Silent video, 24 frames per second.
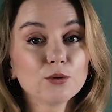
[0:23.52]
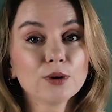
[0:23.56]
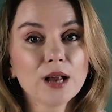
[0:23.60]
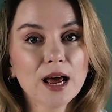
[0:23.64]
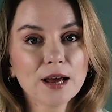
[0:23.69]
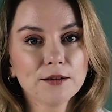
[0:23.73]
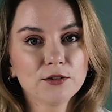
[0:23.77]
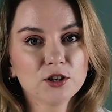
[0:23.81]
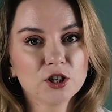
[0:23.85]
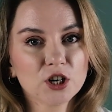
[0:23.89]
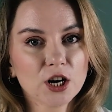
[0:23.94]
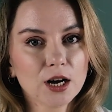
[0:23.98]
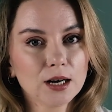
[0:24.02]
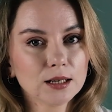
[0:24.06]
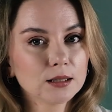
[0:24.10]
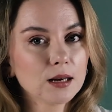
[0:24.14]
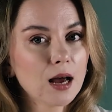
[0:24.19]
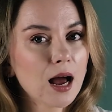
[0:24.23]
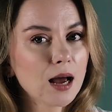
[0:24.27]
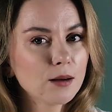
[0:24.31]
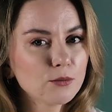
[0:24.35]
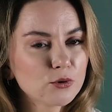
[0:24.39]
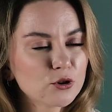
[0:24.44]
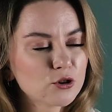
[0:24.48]
LiveChat,
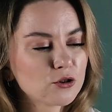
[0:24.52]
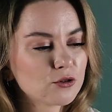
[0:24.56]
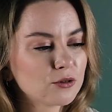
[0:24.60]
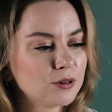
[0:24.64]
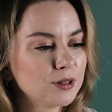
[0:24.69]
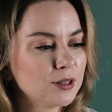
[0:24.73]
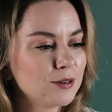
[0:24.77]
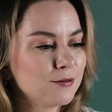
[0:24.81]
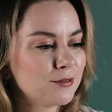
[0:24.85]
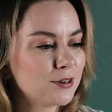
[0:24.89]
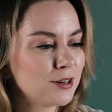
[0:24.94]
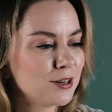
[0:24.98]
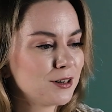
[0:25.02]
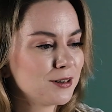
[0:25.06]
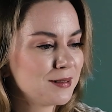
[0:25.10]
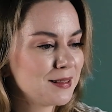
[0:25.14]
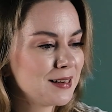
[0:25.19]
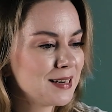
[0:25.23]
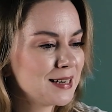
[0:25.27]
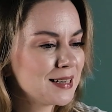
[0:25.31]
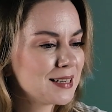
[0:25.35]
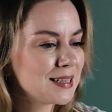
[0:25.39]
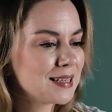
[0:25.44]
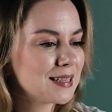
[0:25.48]
I'm sure you've heard
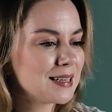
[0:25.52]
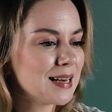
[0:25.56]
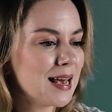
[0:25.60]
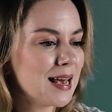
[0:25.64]
this,